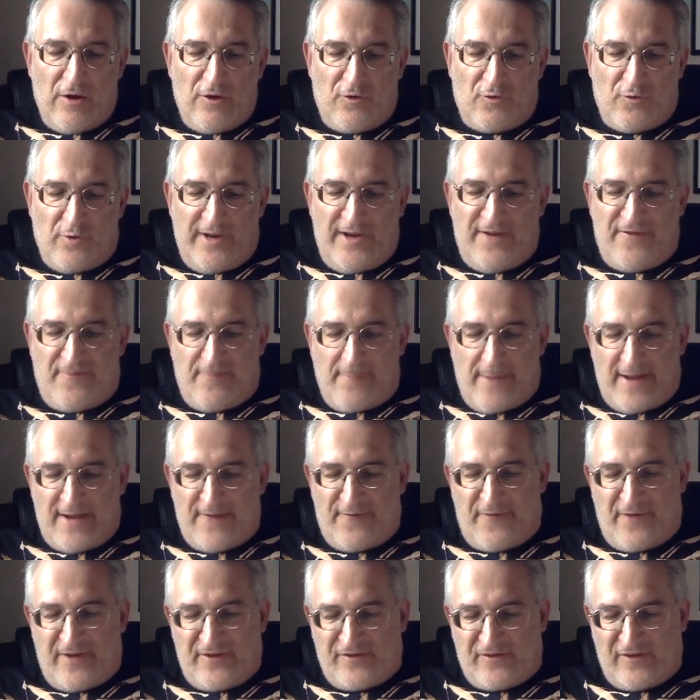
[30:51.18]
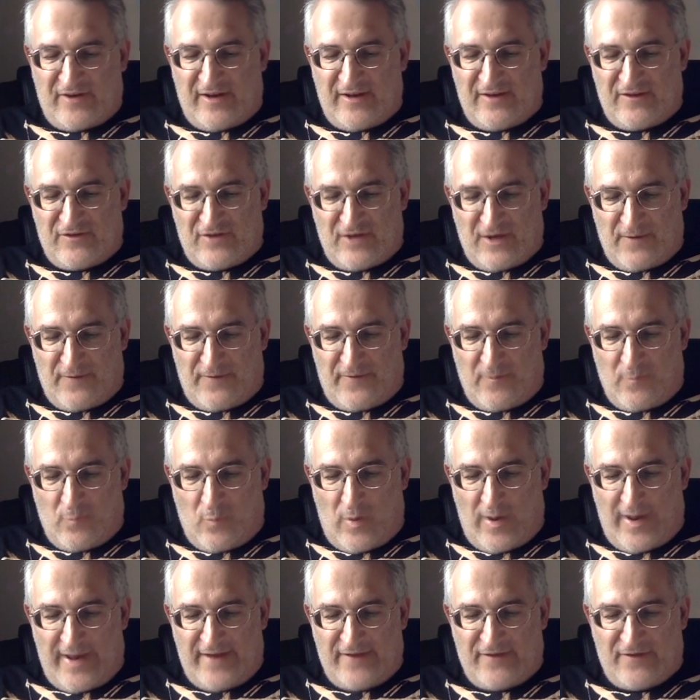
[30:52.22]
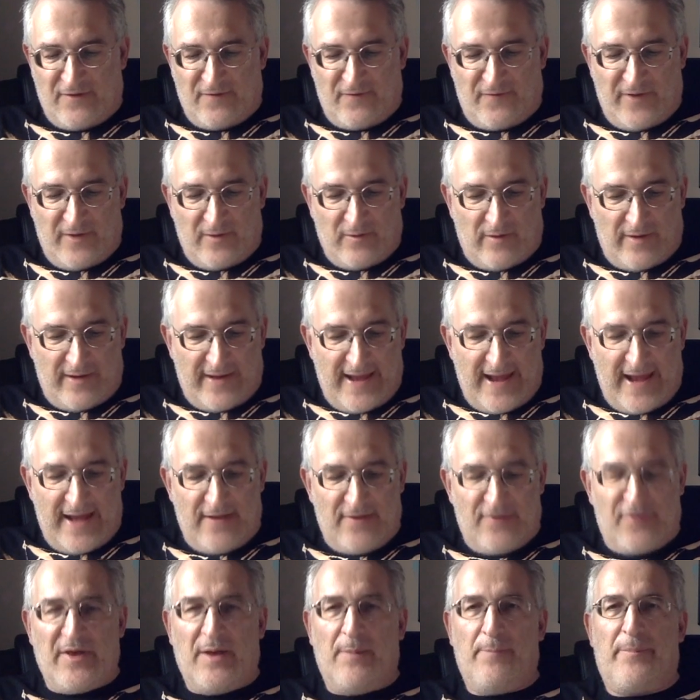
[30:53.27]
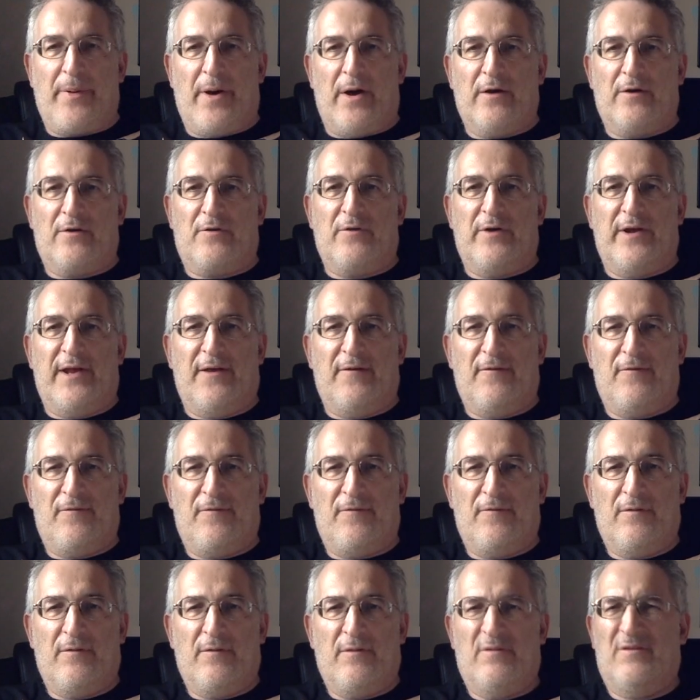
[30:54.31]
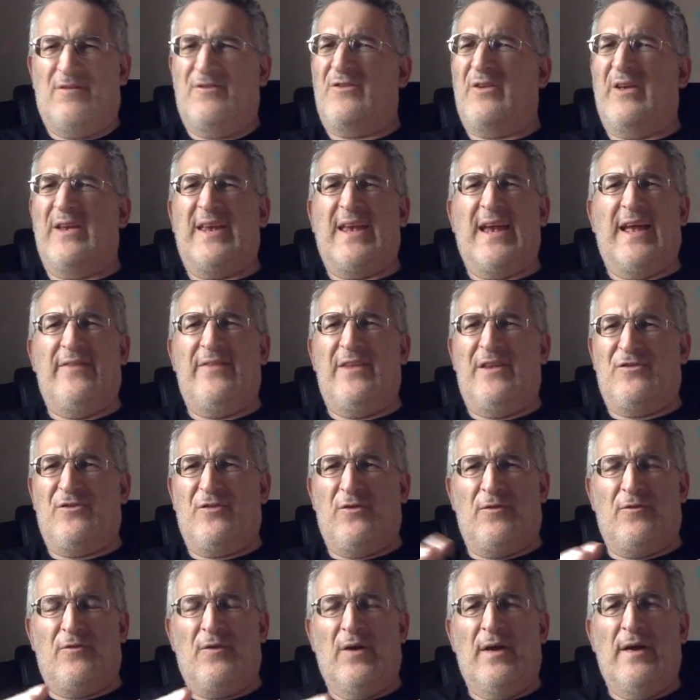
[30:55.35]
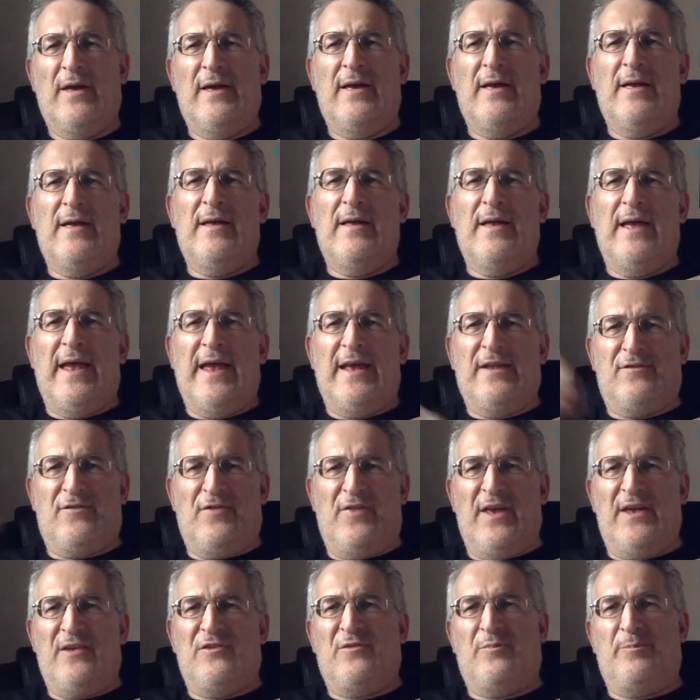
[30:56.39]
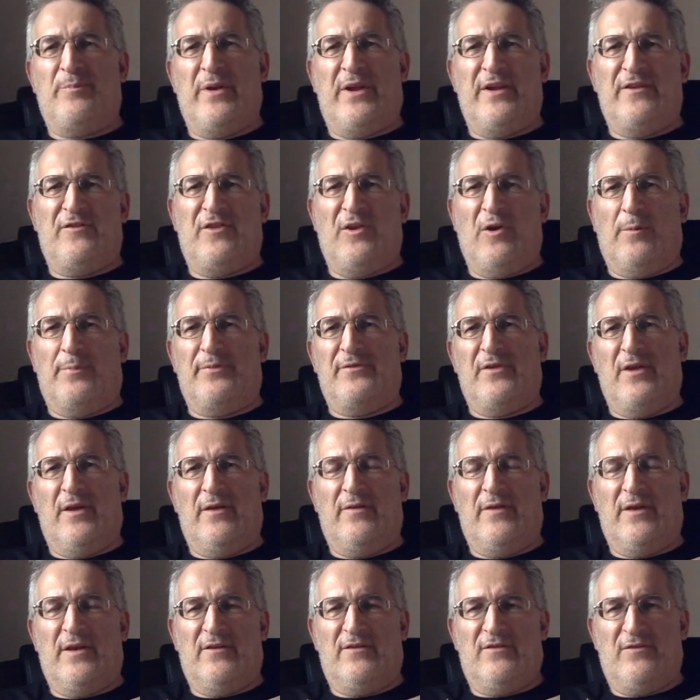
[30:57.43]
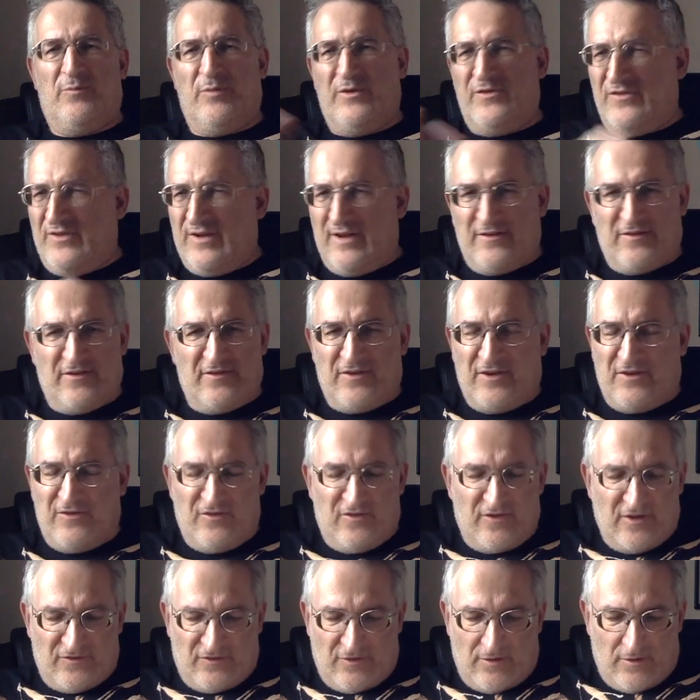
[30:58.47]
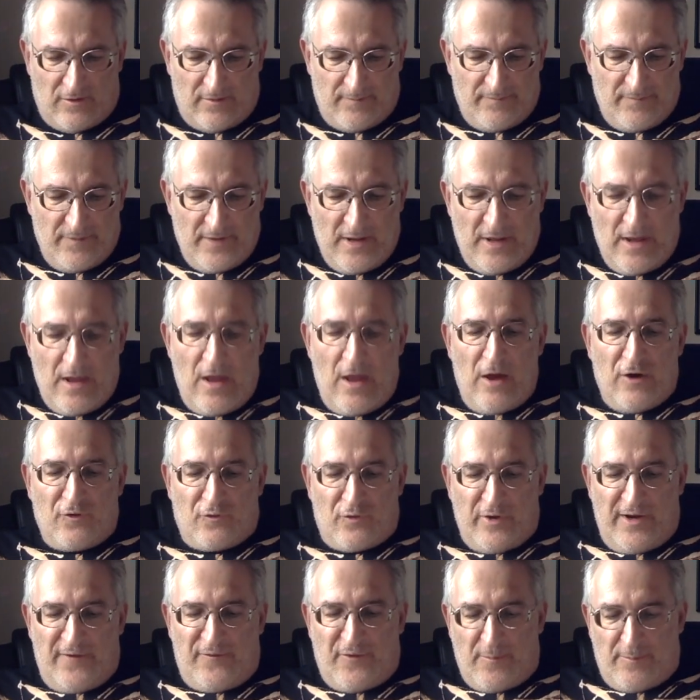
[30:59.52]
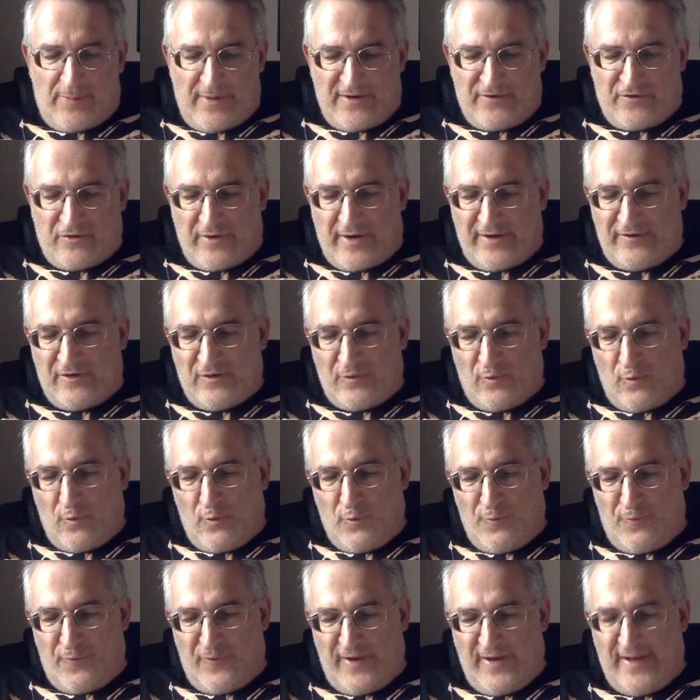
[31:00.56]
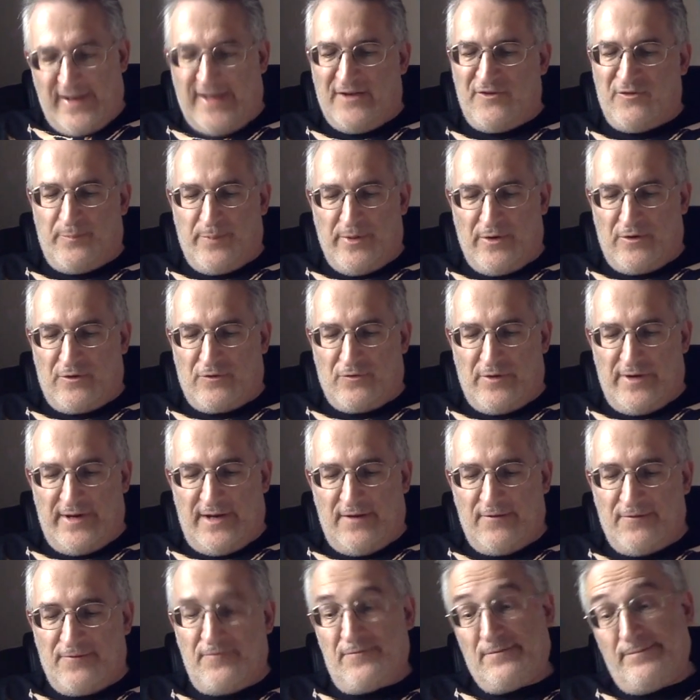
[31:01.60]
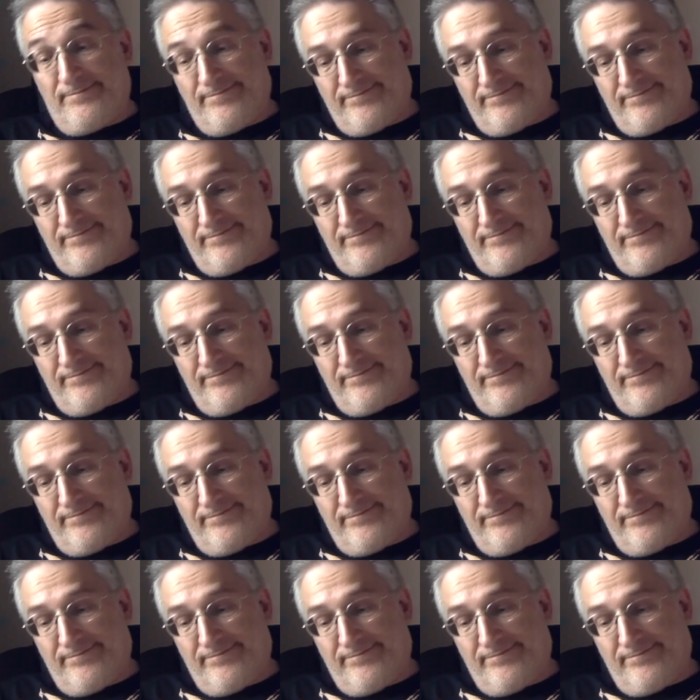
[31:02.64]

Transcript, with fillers: Grief manifested itself in ways that felt like anything but grief. So again, this sort of, it's this, but it's the opposite of this, which, as I say, she does a lot. Grief obliterated all feelings but grief.